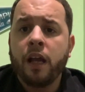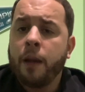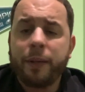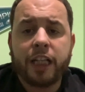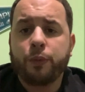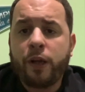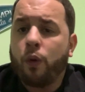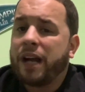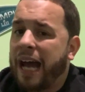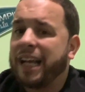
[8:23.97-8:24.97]
Because we don't
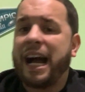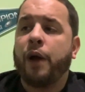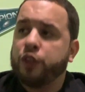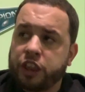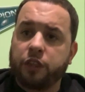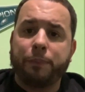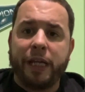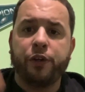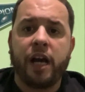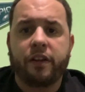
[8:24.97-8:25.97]
got a guy who just can beat
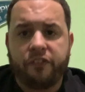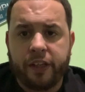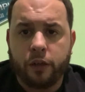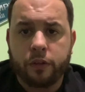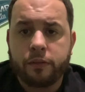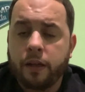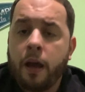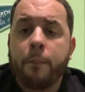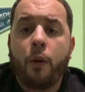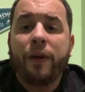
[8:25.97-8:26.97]
you down the field.
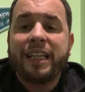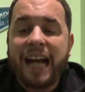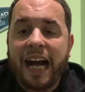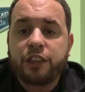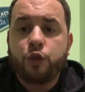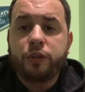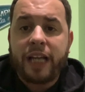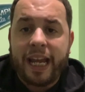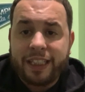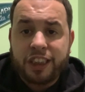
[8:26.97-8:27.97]
But we got to
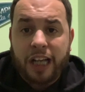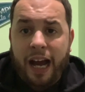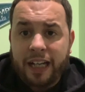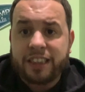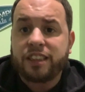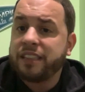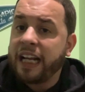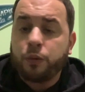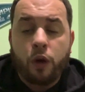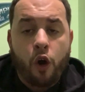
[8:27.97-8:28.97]
take shots.
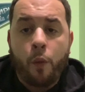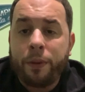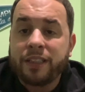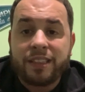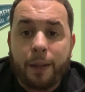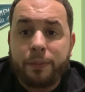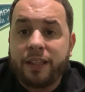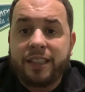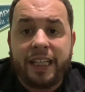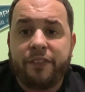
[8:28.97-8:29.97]
That's what opens up the
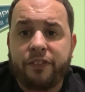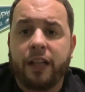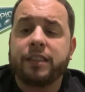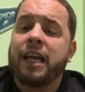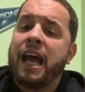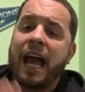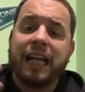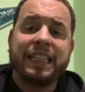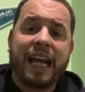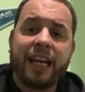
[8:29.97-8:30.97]
defense. At
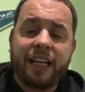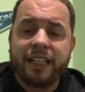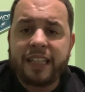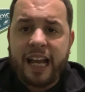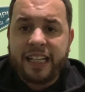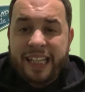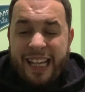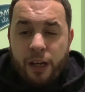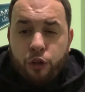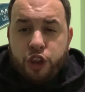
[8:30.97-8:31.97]
the end of the day, the
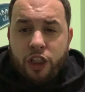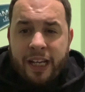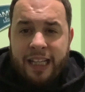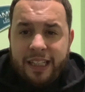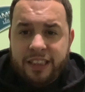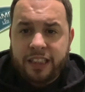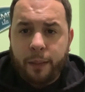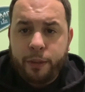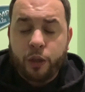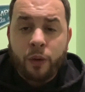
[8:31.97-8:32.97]
Eagles should get this
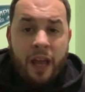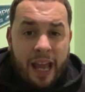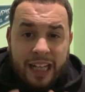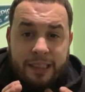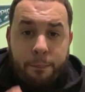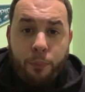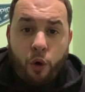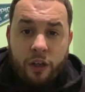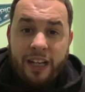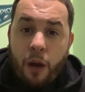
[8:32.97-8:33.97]
W. It's
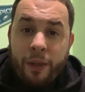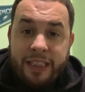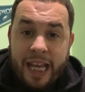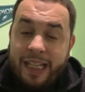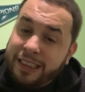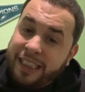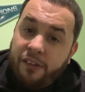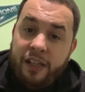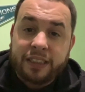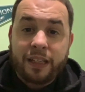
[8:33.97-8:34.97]
important that we take it
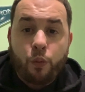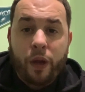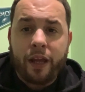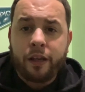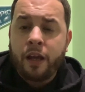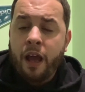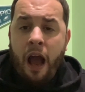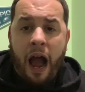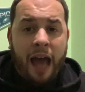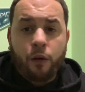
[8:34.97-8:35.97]
serious and win.
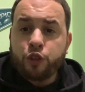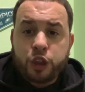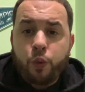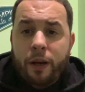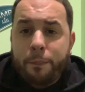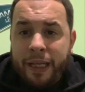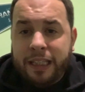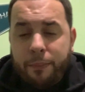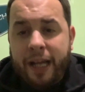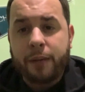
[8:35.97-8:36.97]
I don't just want to beat the
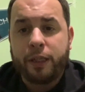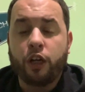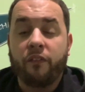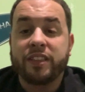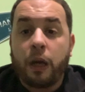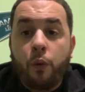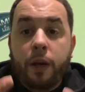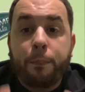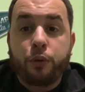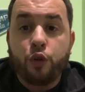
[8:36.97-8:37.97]
Miami Dolphins. I want to
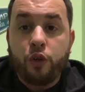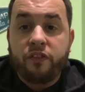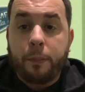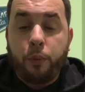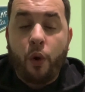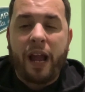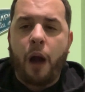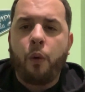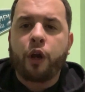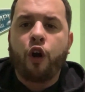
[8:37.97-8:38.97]
prove the point. I
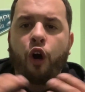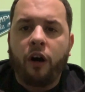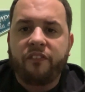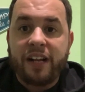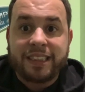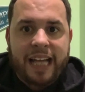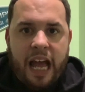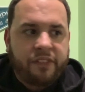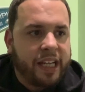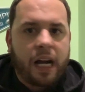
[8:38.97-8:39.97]
want our offense to
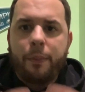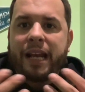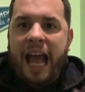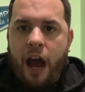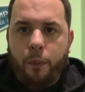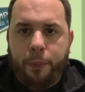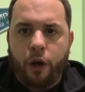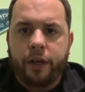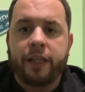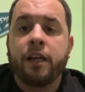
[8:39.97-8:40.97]
have a coming out
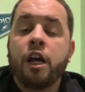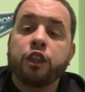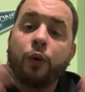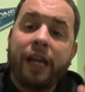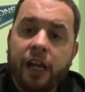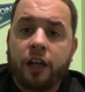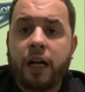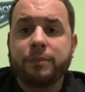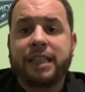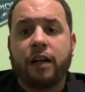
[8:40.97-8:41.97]
party. So here it
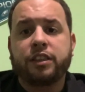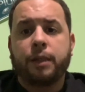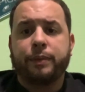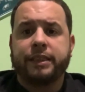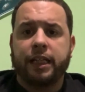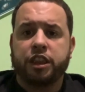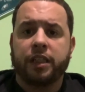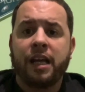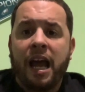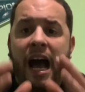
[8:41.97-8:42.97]
comes down to the
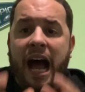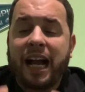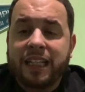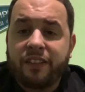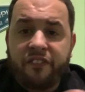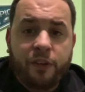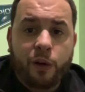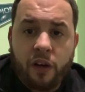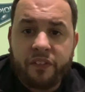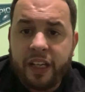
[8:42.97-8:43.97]
prediction. I got the
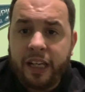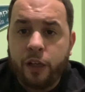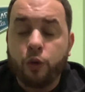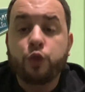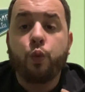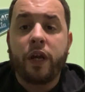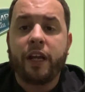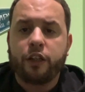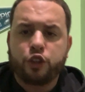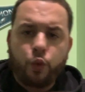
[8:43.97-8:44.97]
Philadelphia Eagles
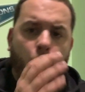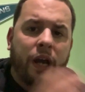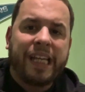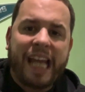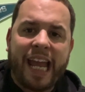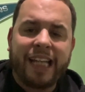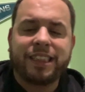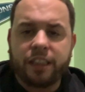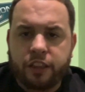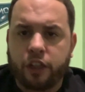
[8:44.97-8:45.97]
winning
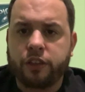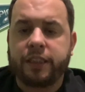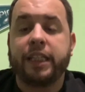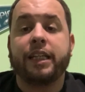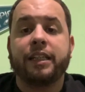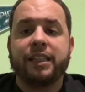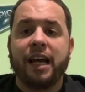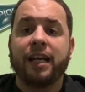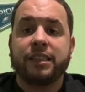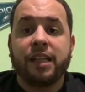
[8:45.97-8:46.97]
28-13.
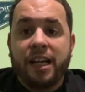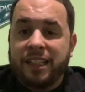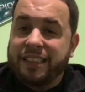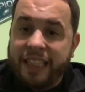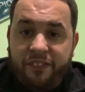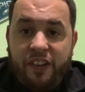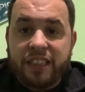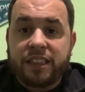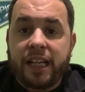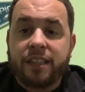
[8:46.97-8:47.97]
Yes, the defense
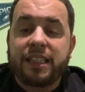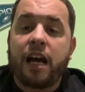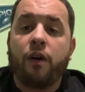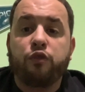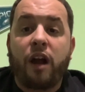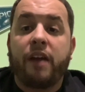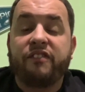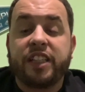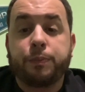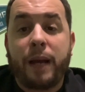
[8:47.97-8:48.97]
stands out. Ryan
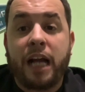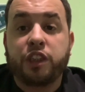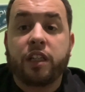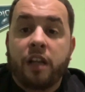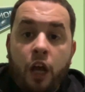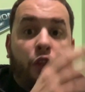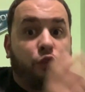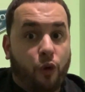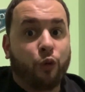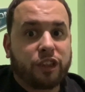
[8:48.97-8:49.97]
Fitzpatrick
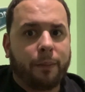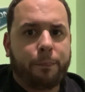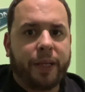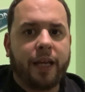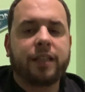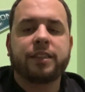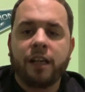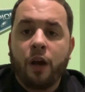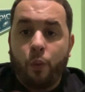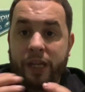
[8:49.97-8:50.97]
throws some picks.
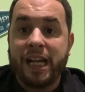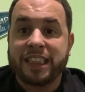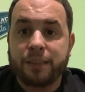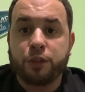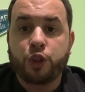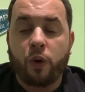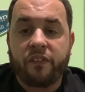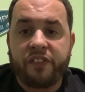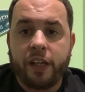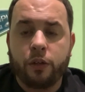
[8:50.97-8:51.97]
We get some short
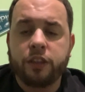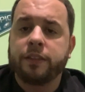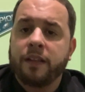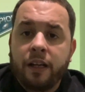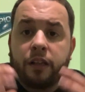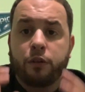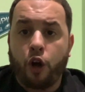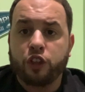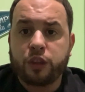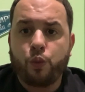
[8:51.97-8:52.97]
fields.
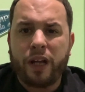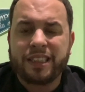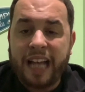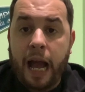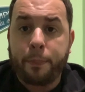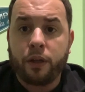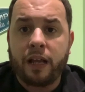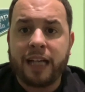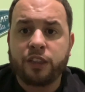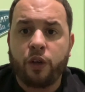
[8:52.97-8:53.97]
Carson Wentz
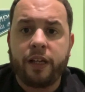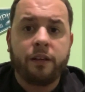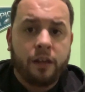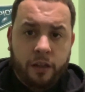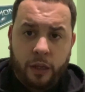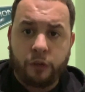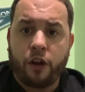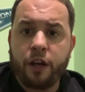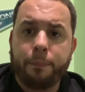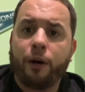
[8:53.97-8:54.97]
capitalized on it. They
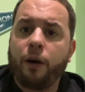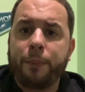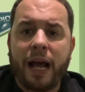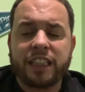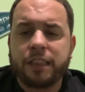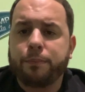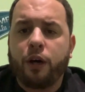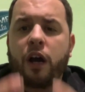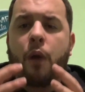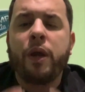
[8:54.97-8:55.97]
run the ball, pass the ball,
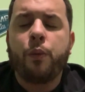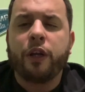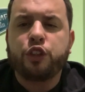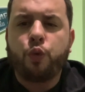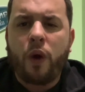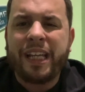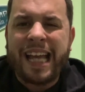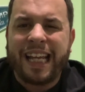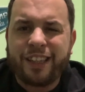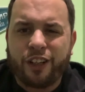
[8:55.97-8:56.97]
and we win
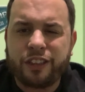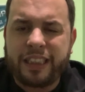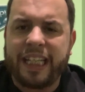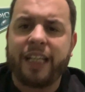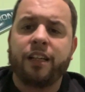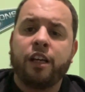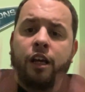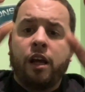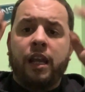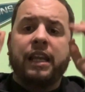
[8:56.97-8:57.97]
28-13.
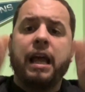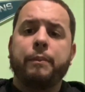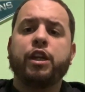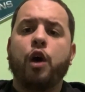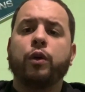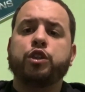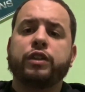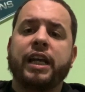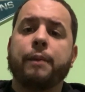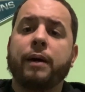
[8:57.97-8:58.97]
Let me know what you
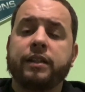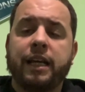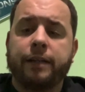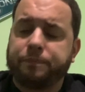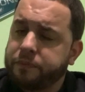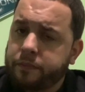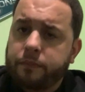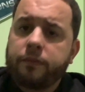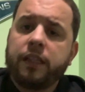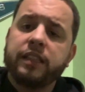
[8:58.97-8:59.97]
think about that.
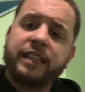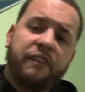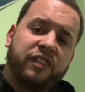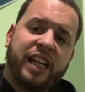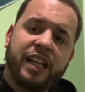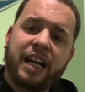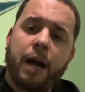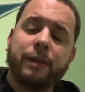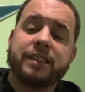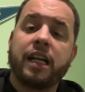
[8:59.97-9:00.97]
Definitely in the
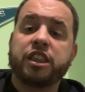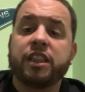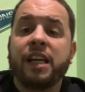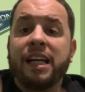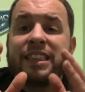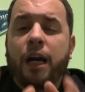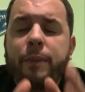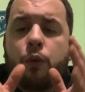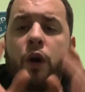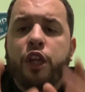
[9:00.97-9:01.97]
comment section. Tell me
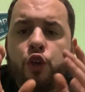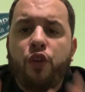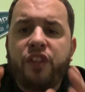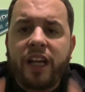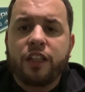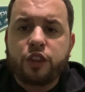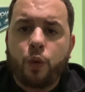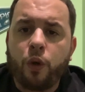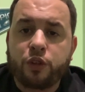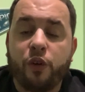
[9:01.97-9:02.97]
what you think the
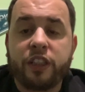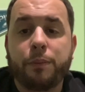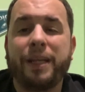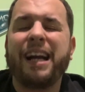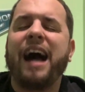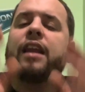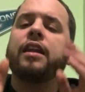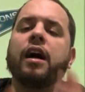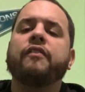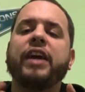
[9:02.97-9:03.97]
score is going to be. I love